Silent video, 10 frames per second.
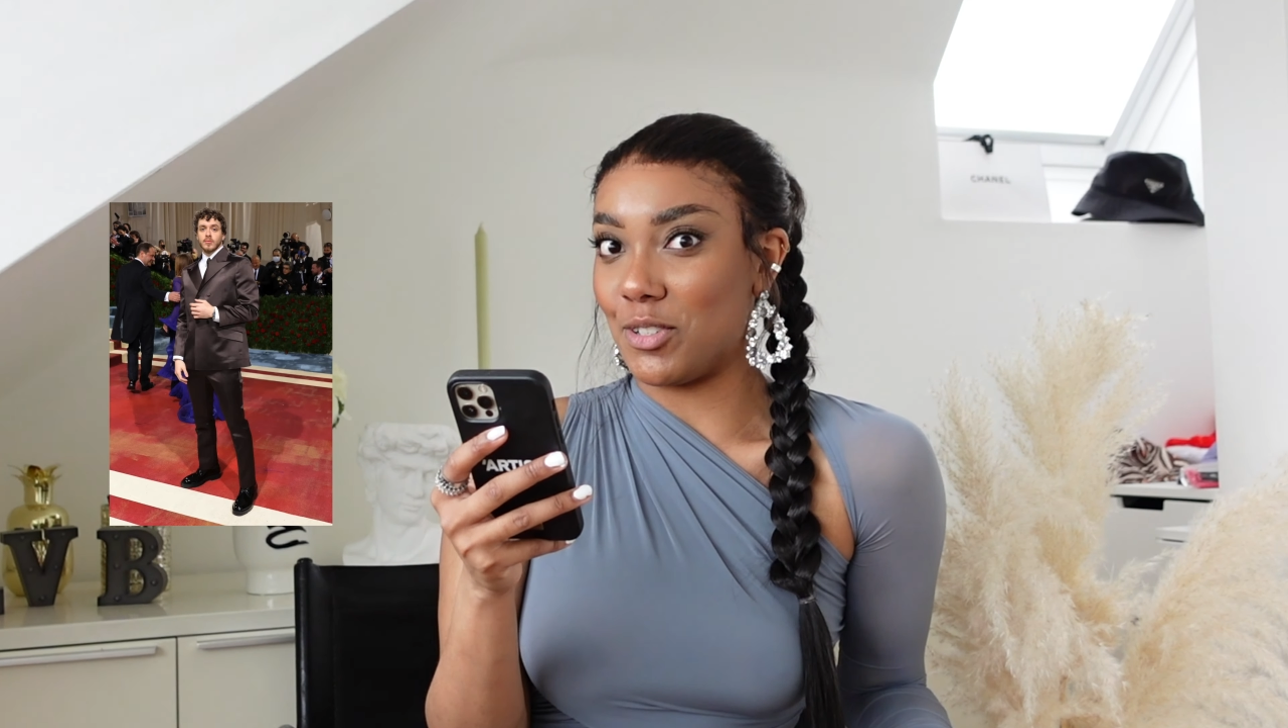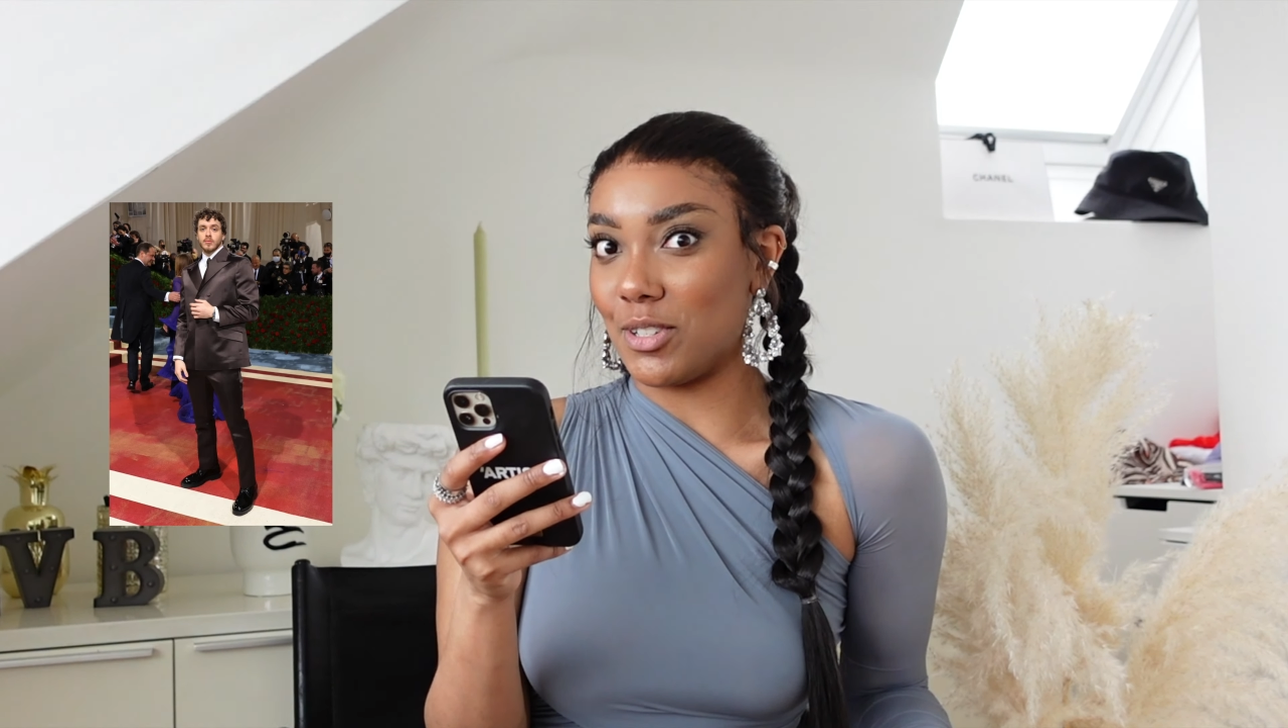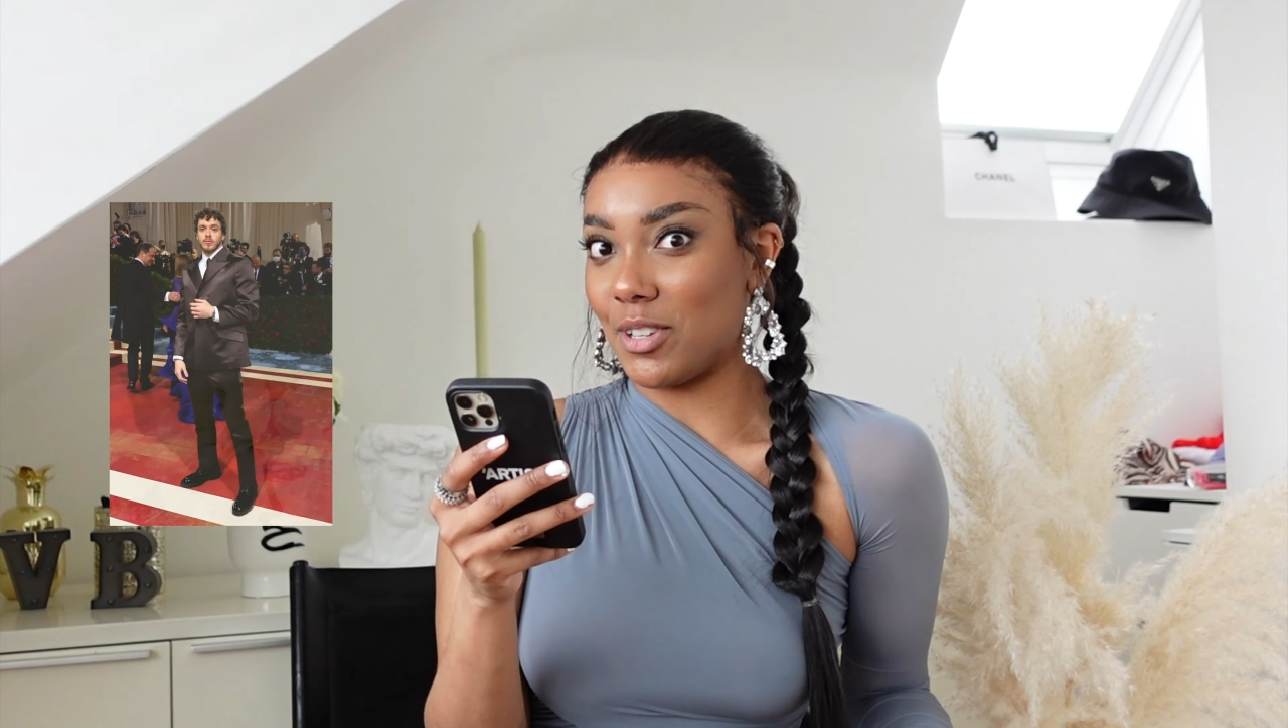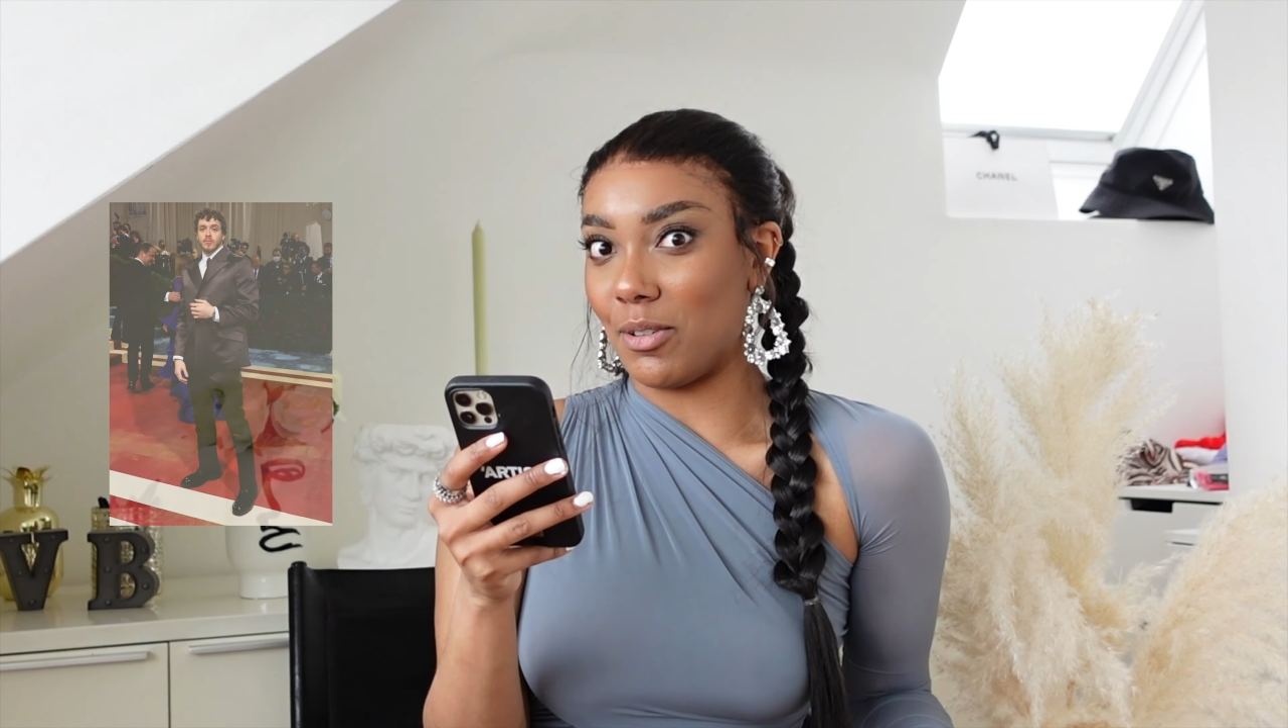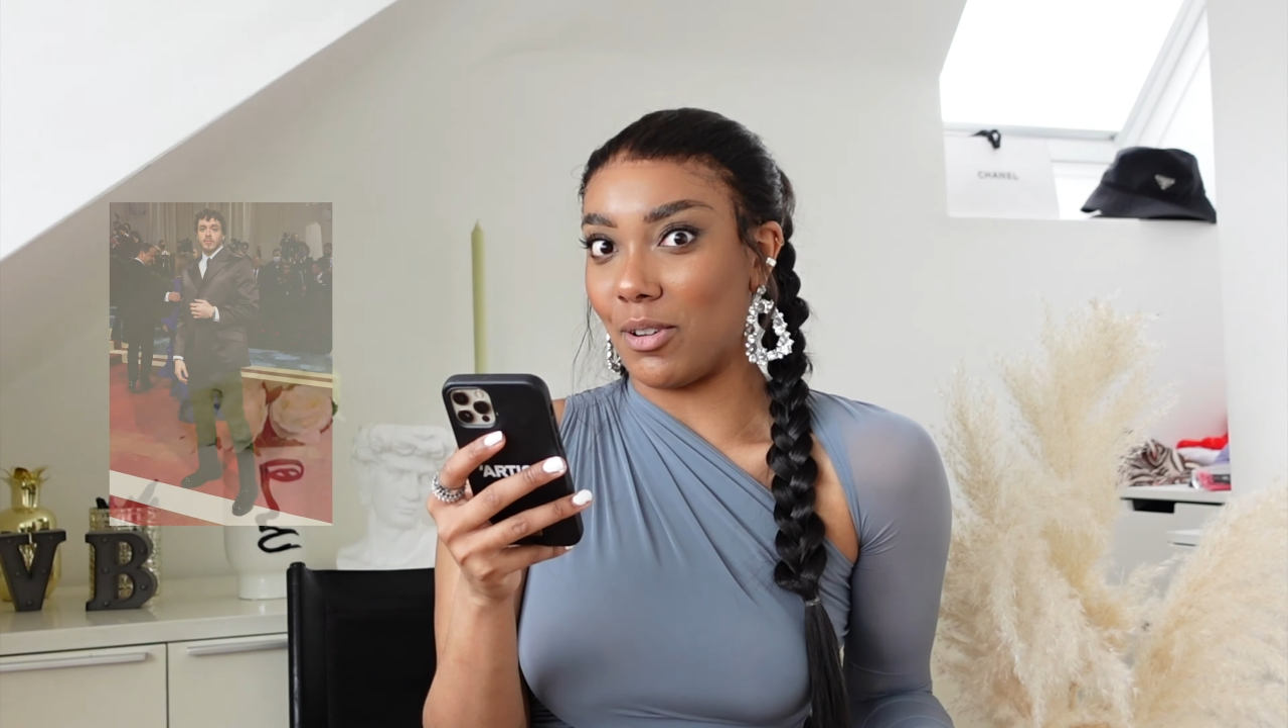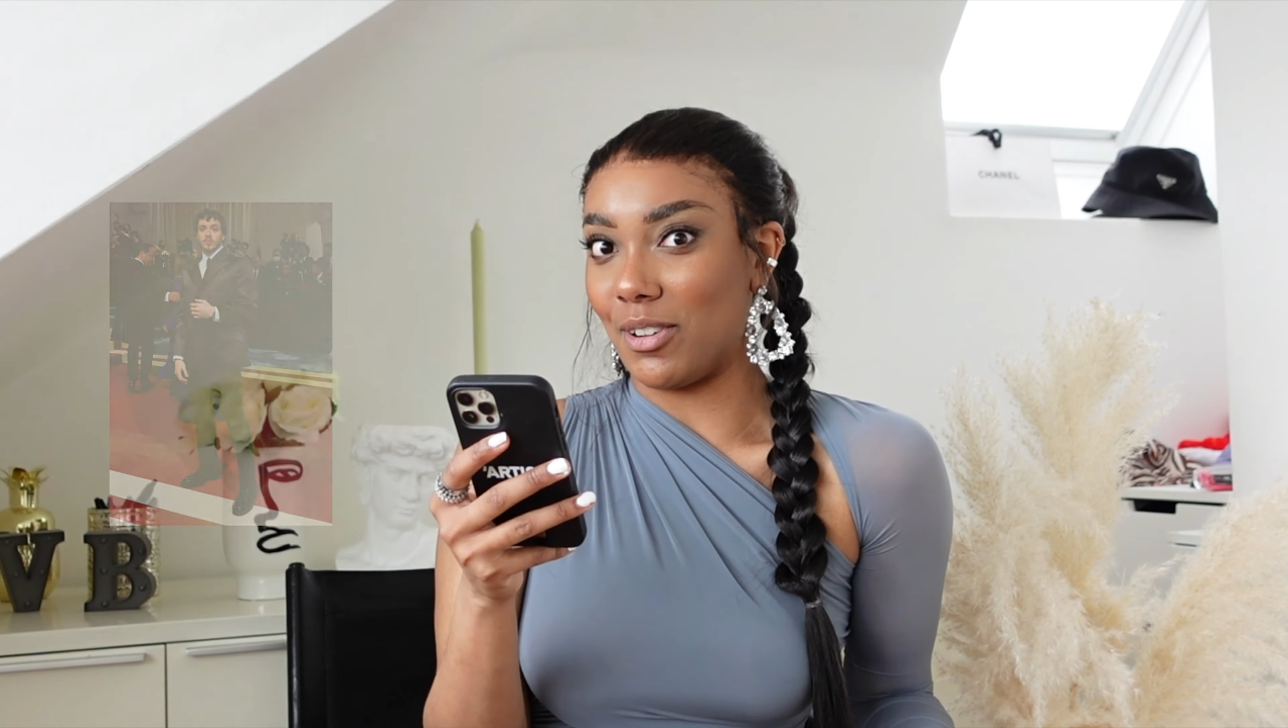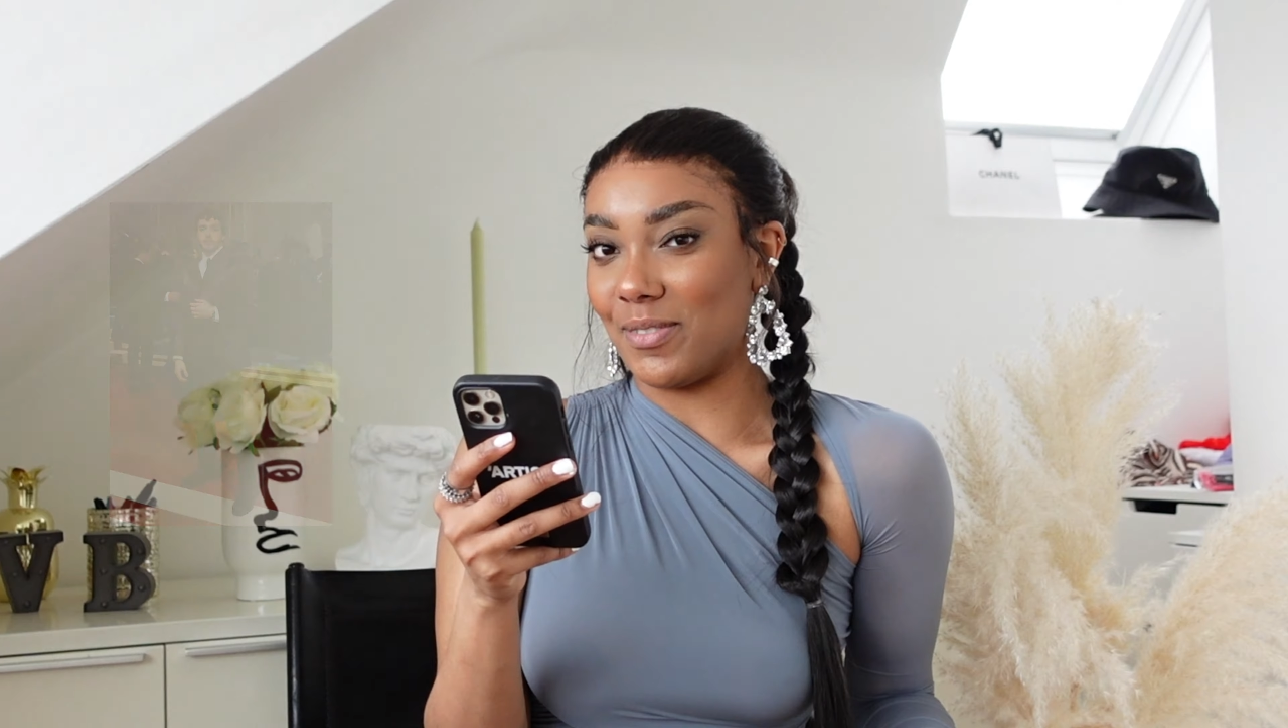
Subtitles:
just so hot.